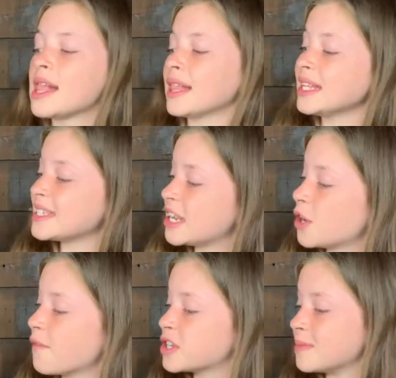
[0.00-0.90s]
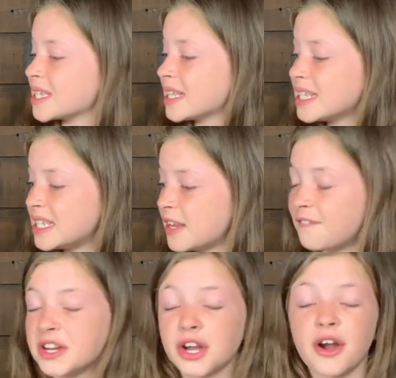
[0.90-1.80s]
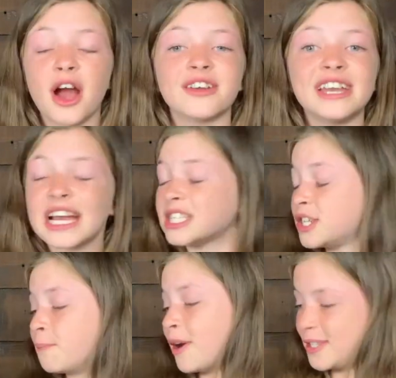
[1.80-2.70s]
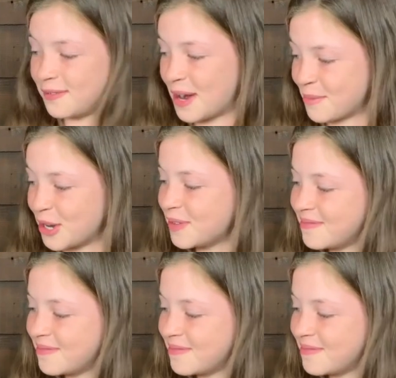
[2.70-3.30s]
Let's send it over to Ms. Lindsay to find out our next two parts of armor.